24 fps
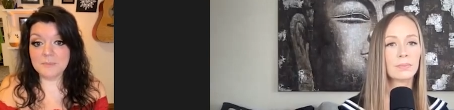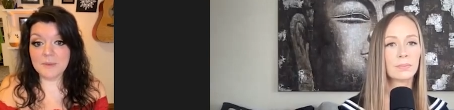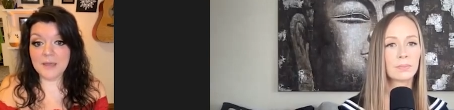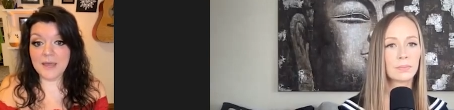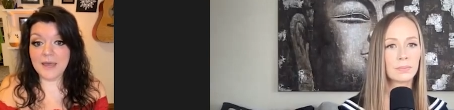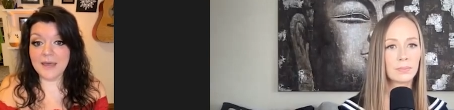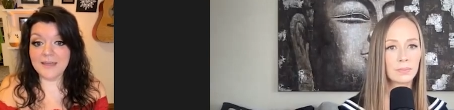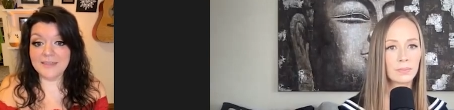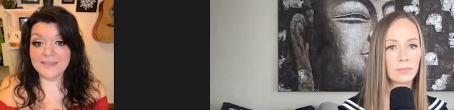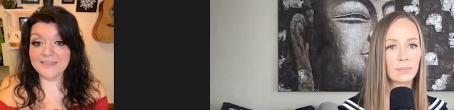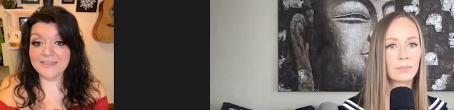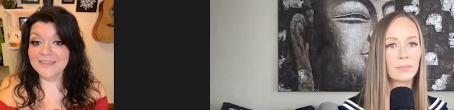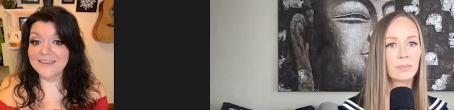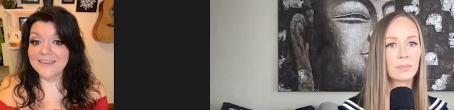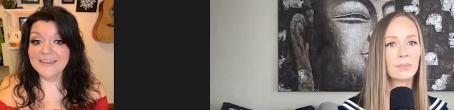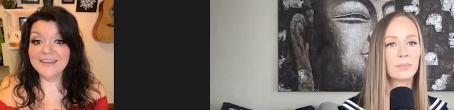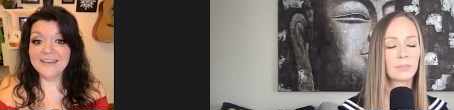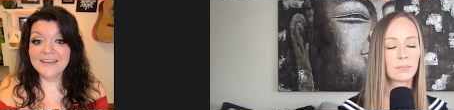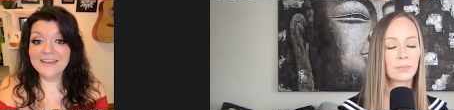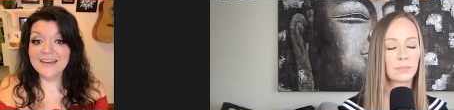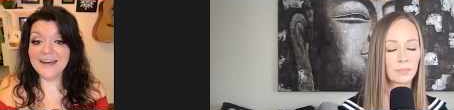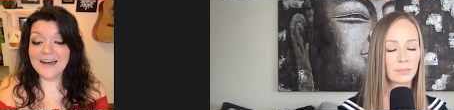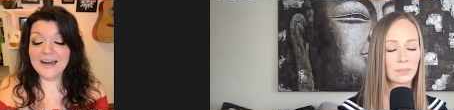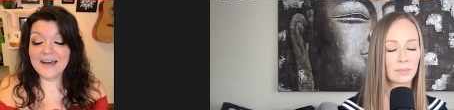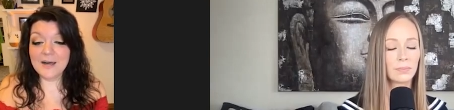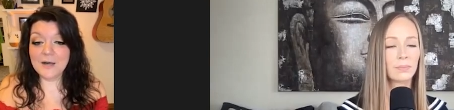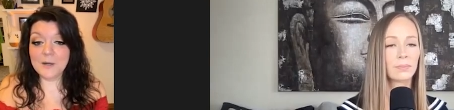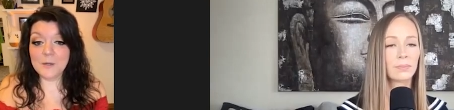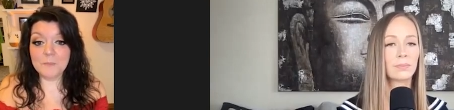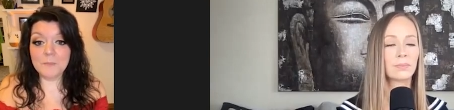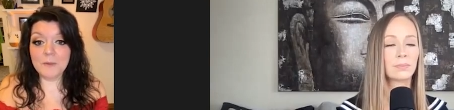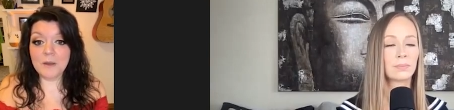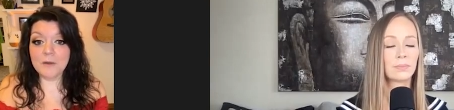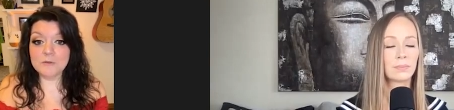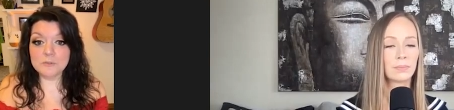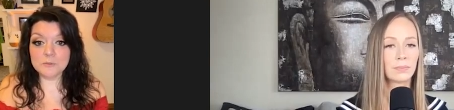Speaker 1: path,
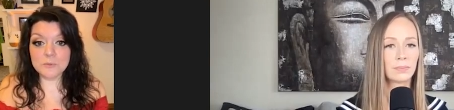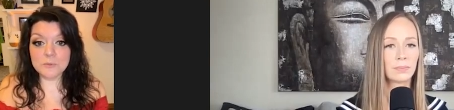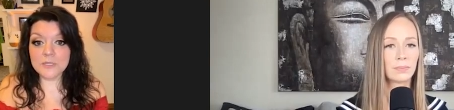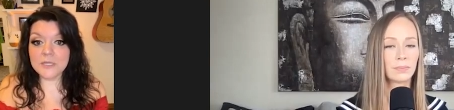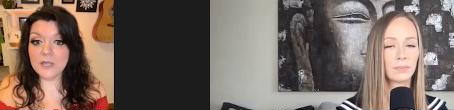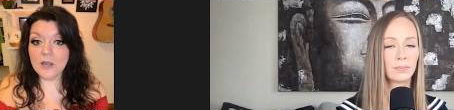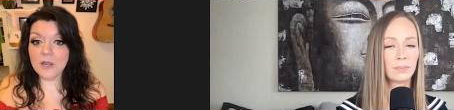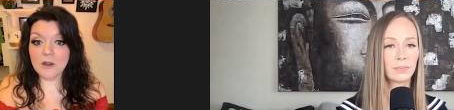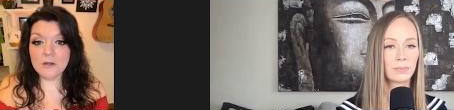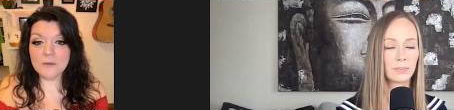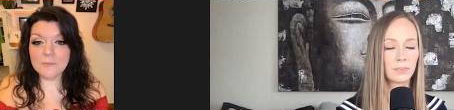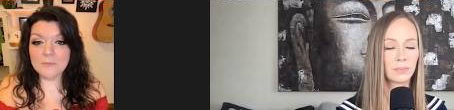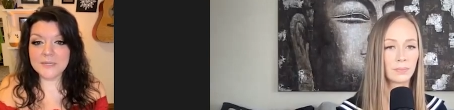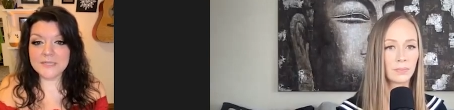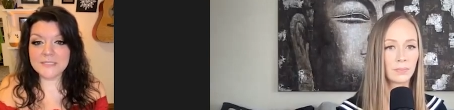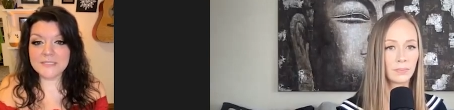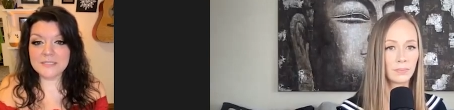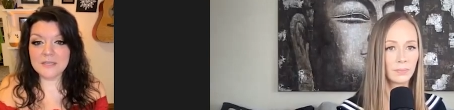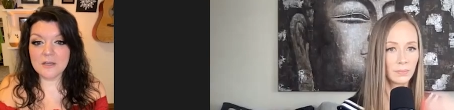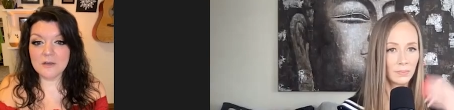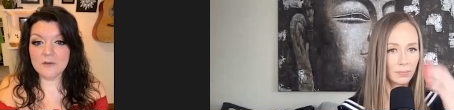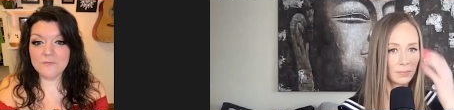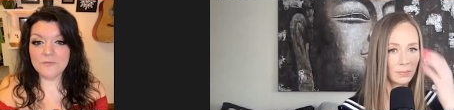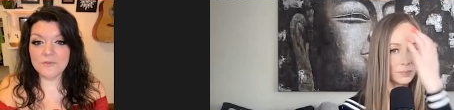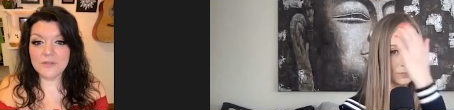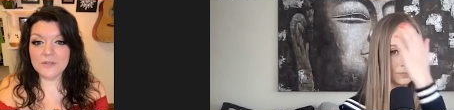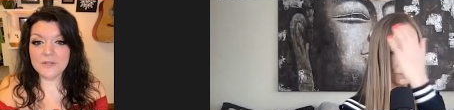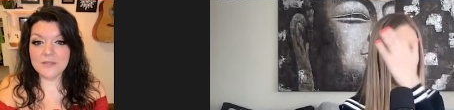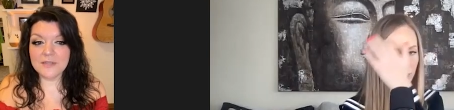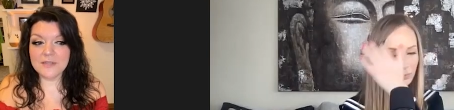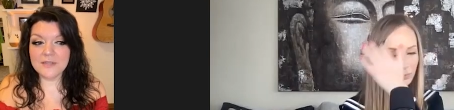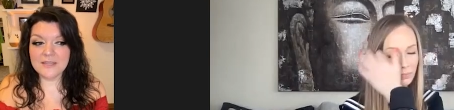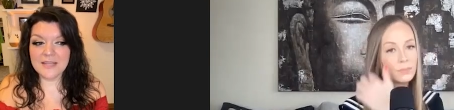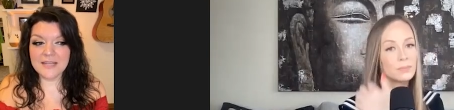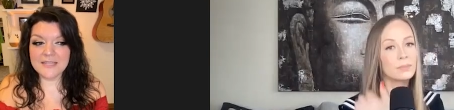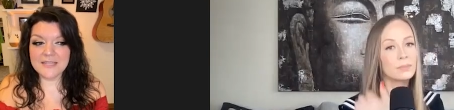um, I was really hard on myself.
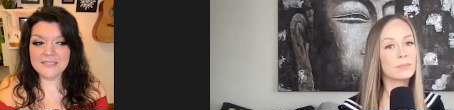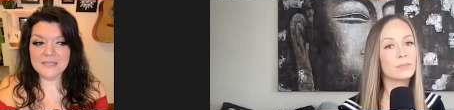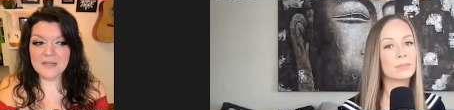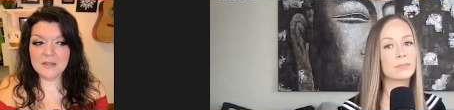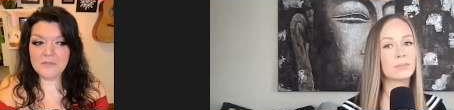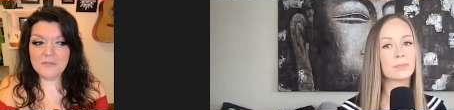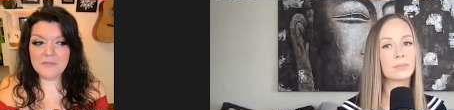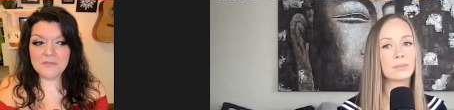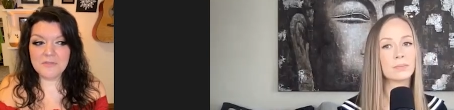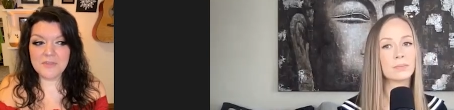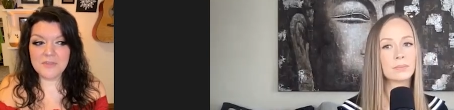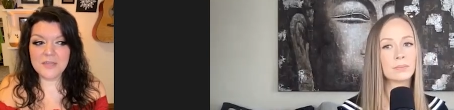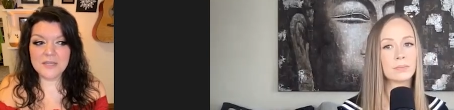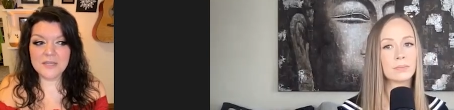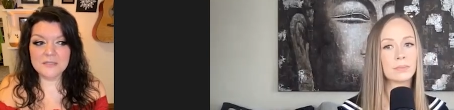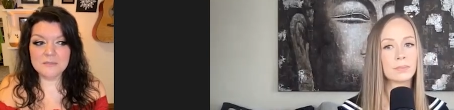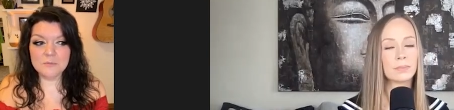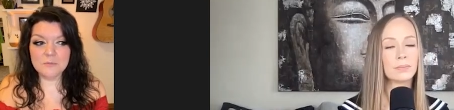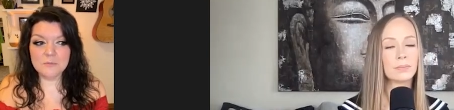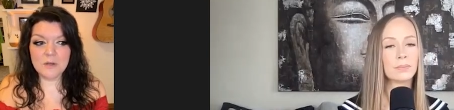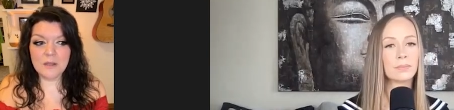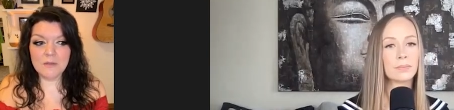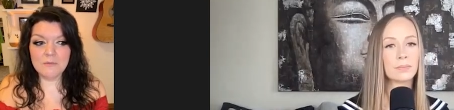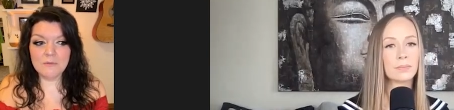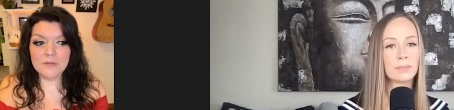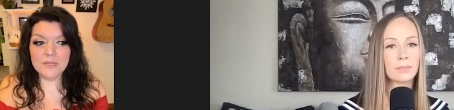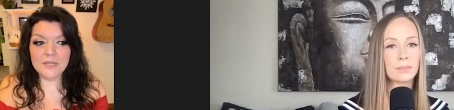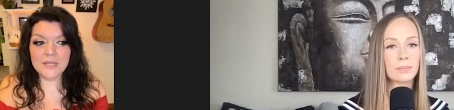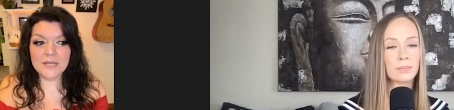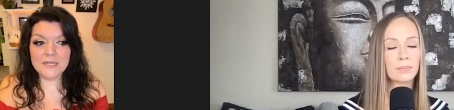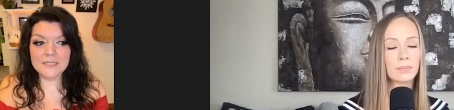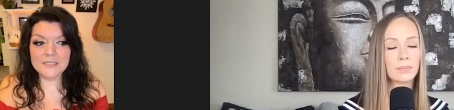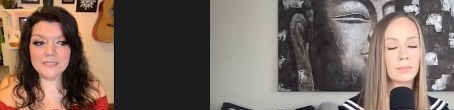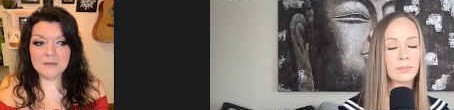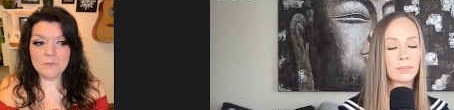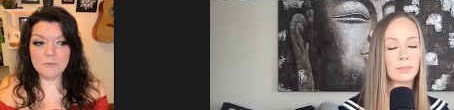And that's another thing is when I
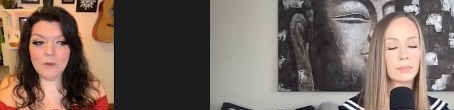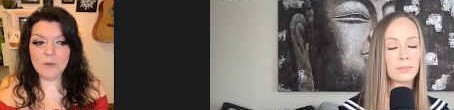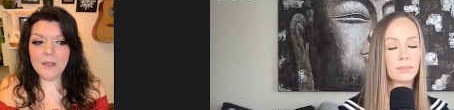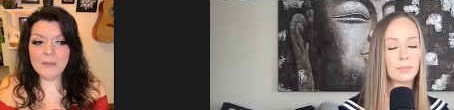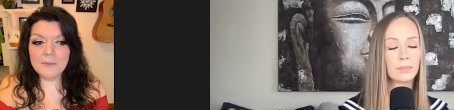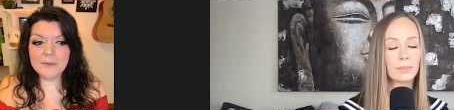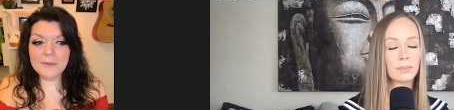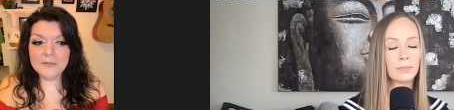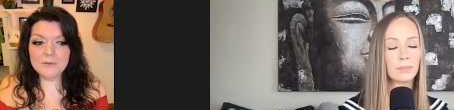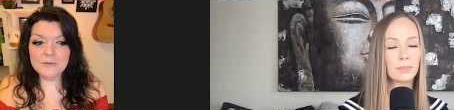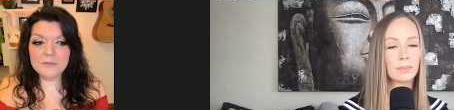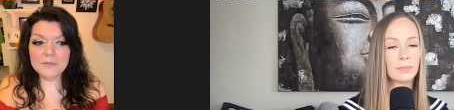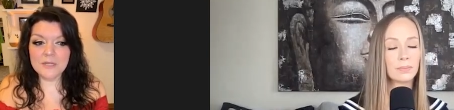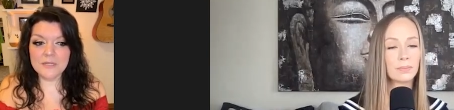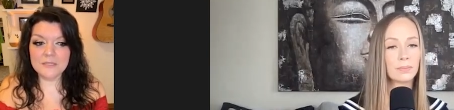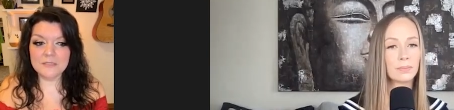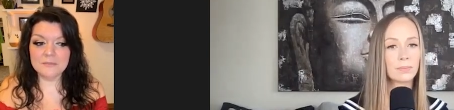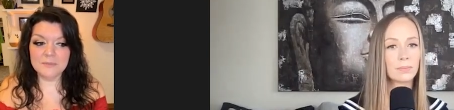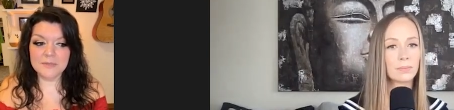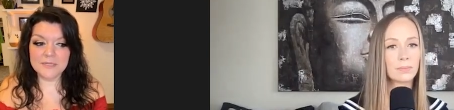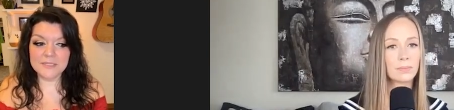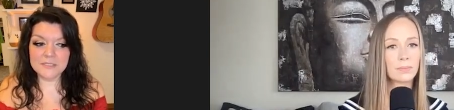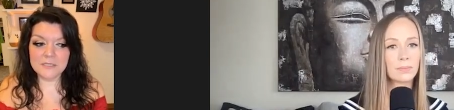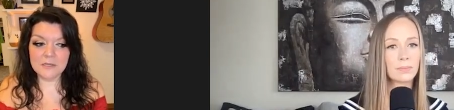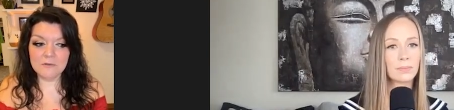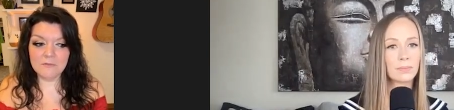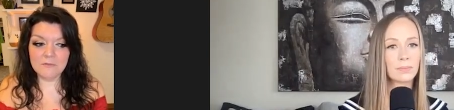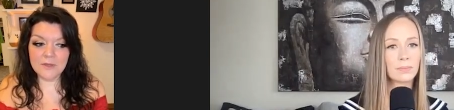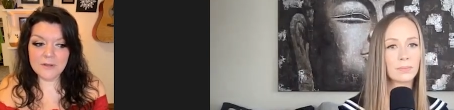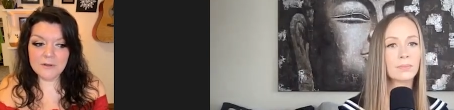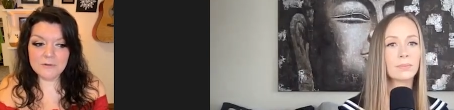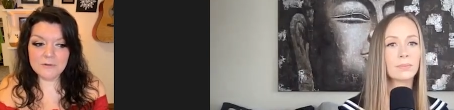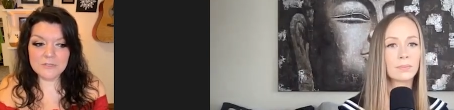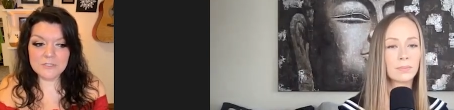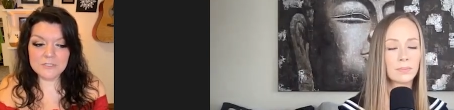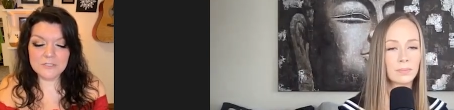realized like, why am I doing that to myself? I
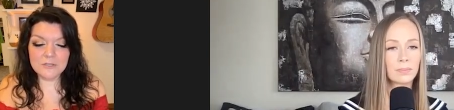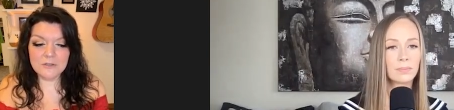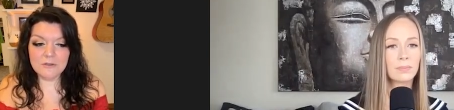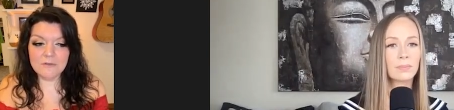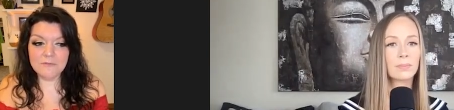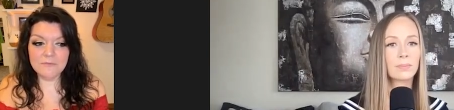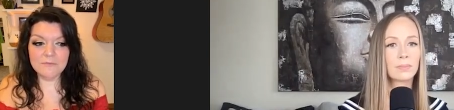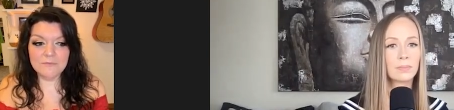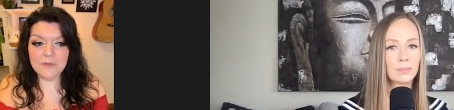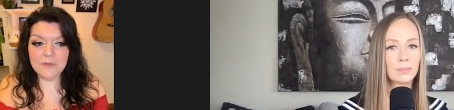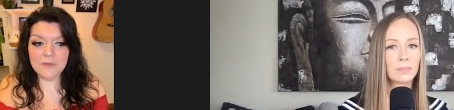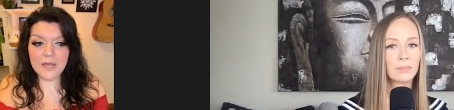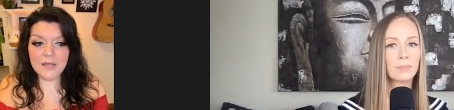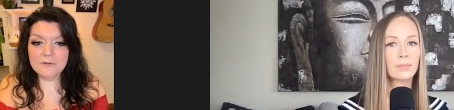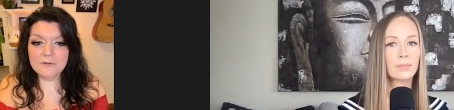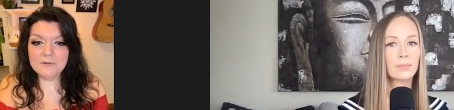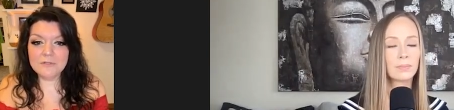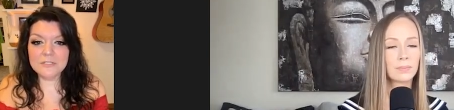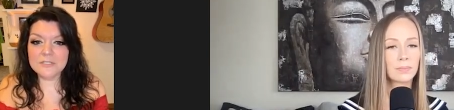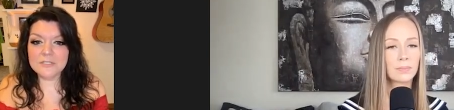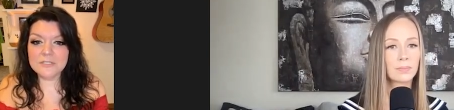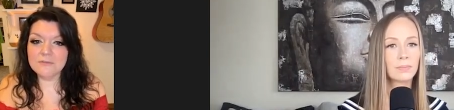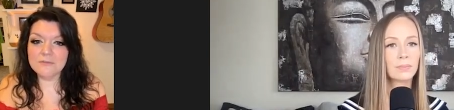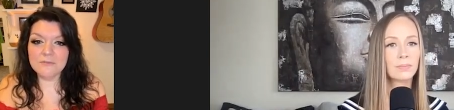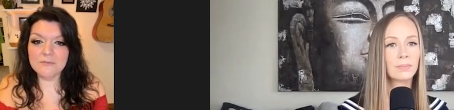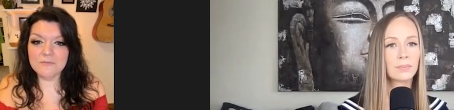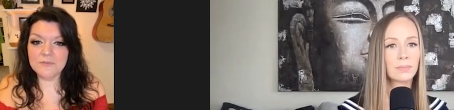don't deserve I don't deserve to